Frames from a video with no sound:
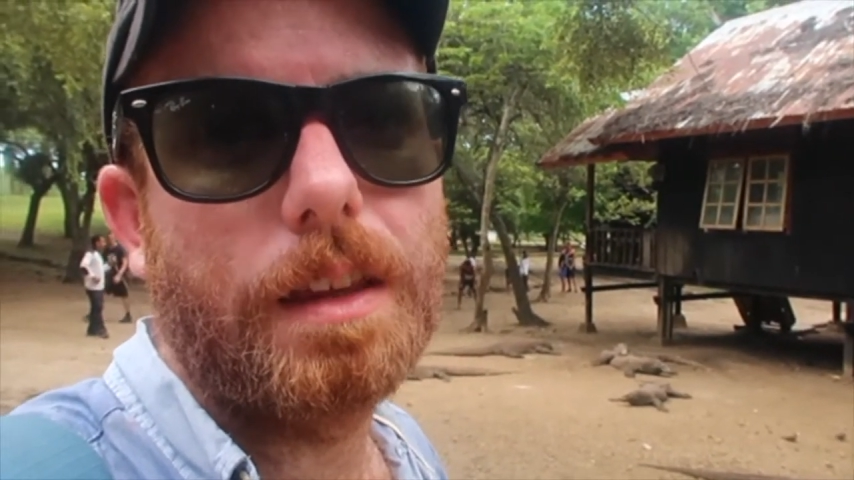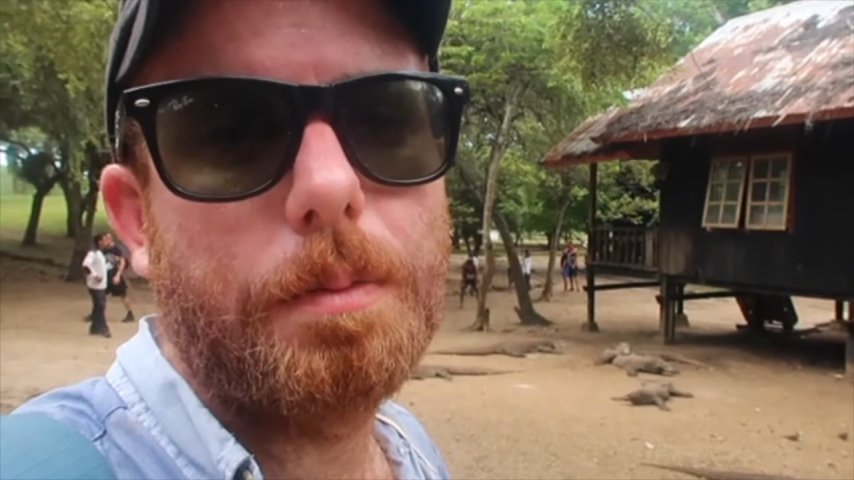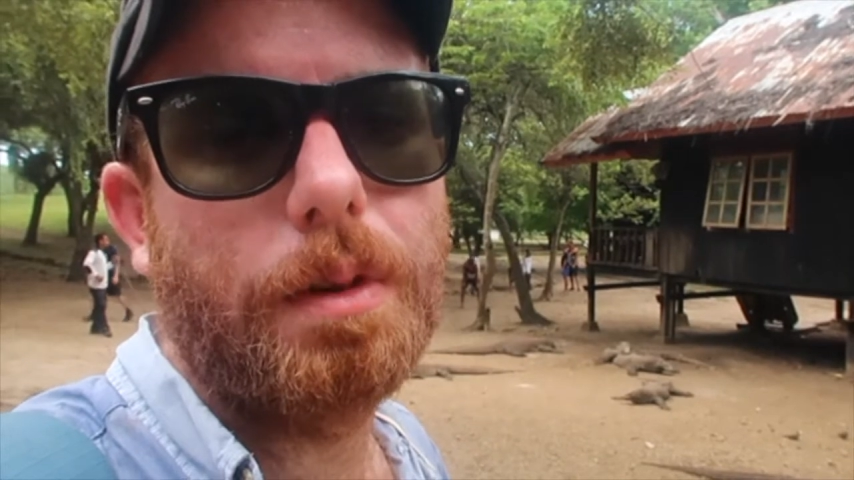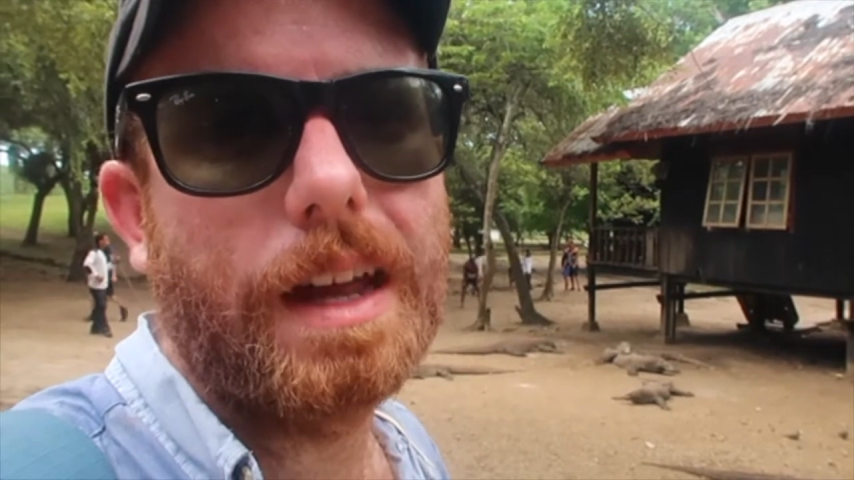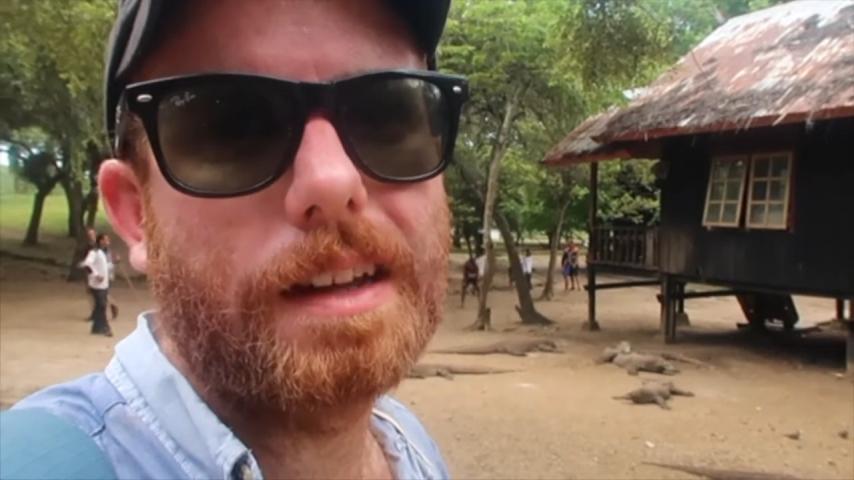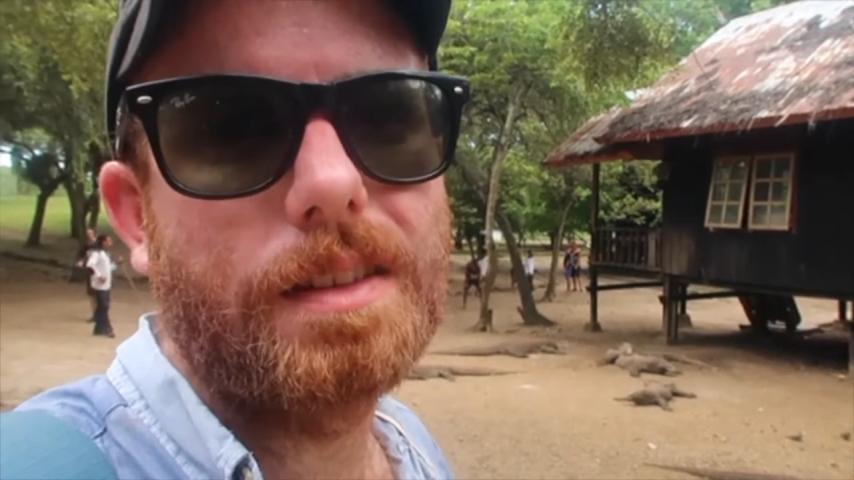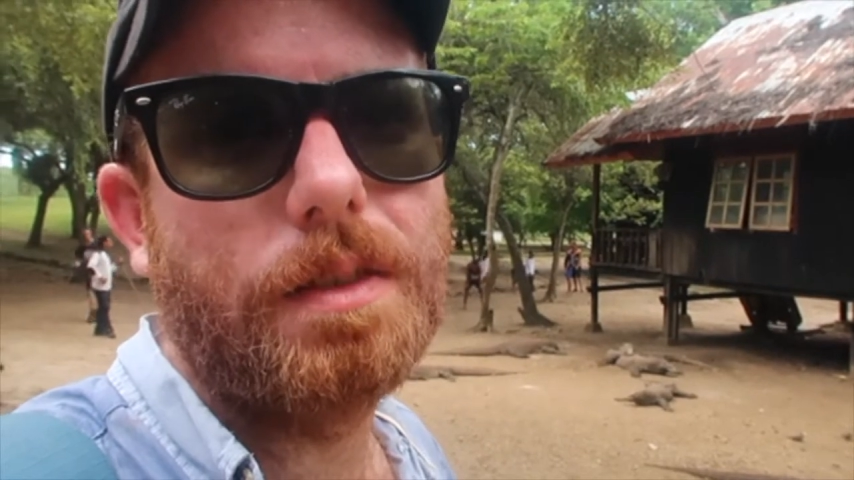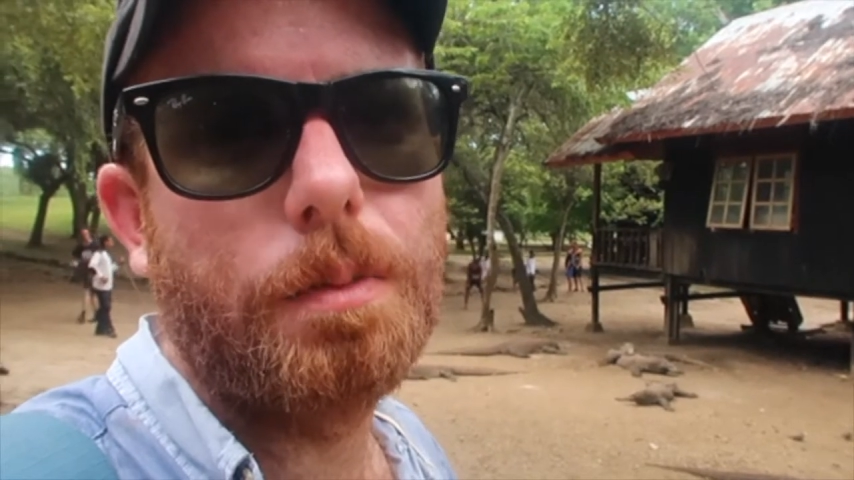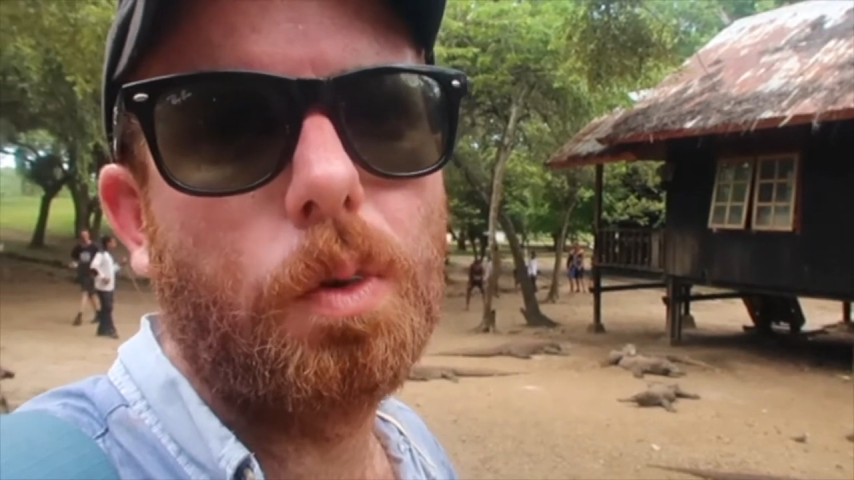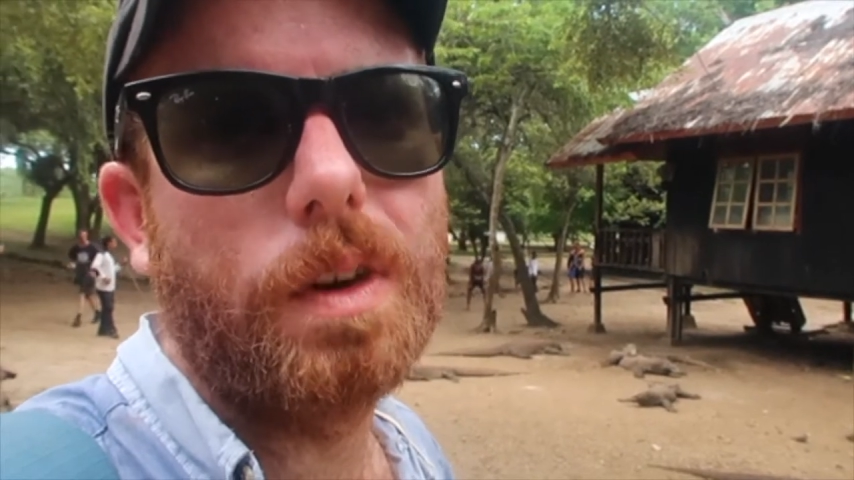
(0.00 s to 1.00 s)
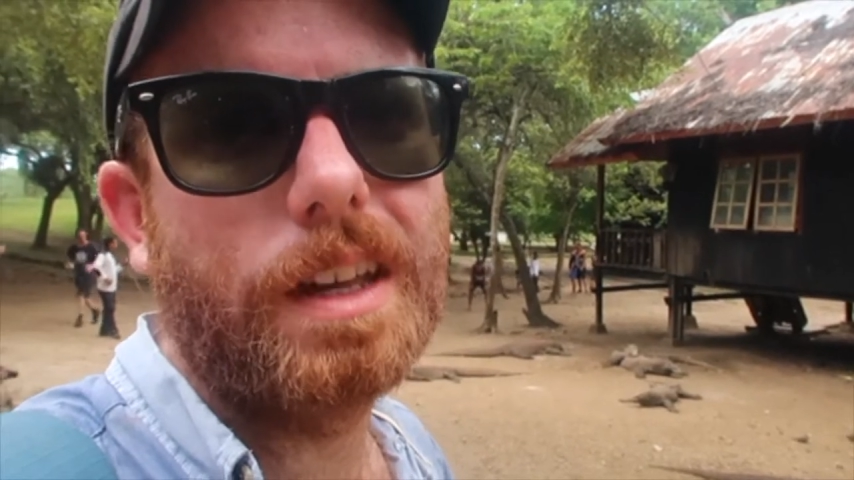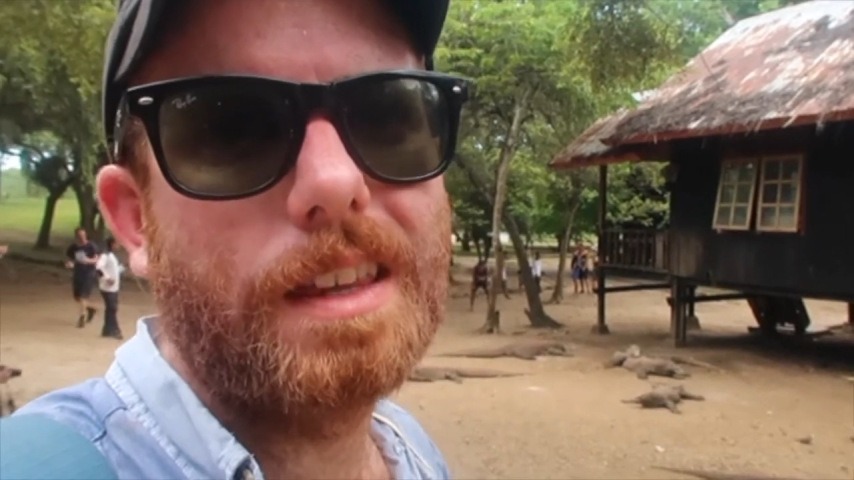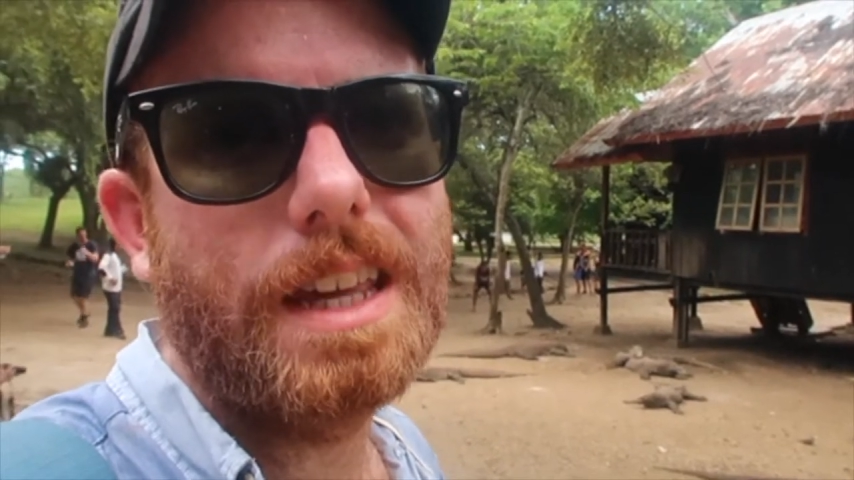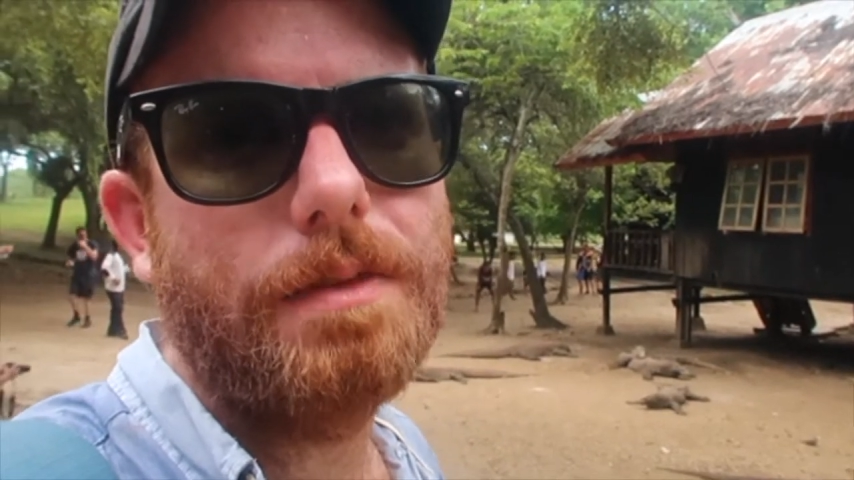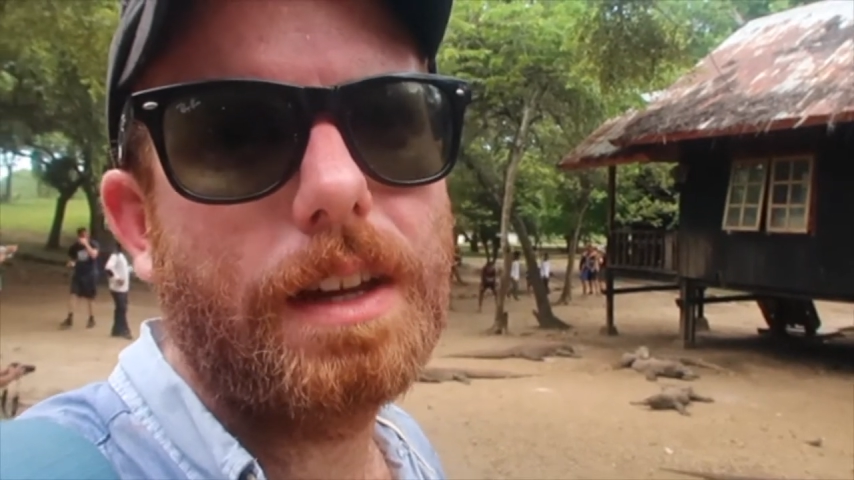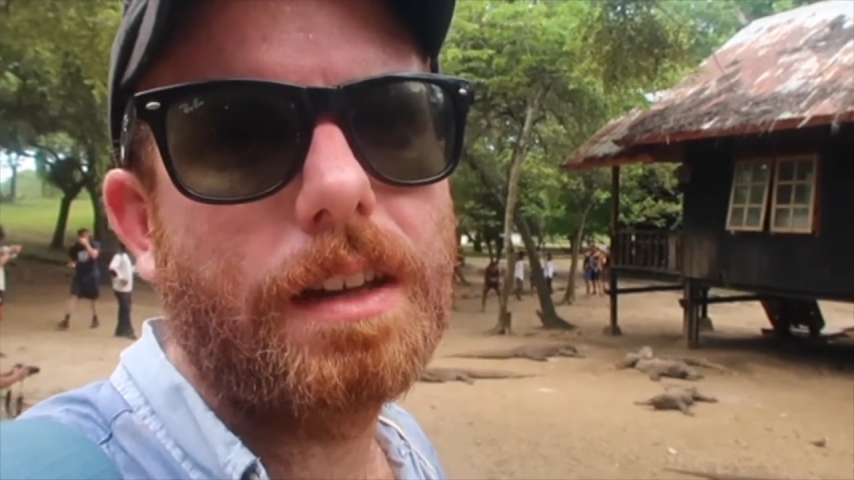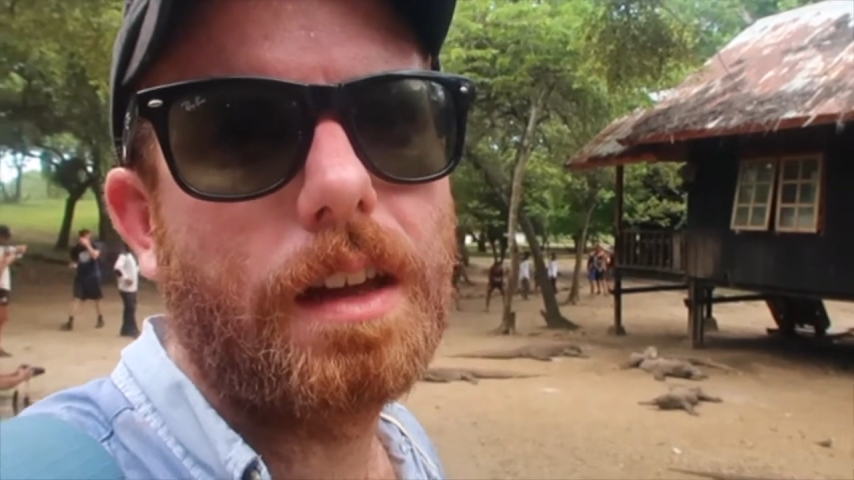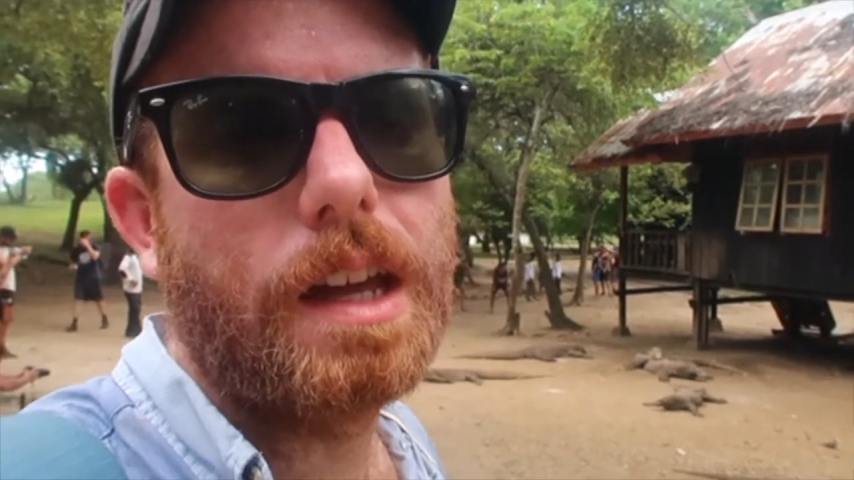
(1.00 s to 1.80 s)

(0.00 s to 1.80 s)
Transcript: They're pretty active in the morning and the evening,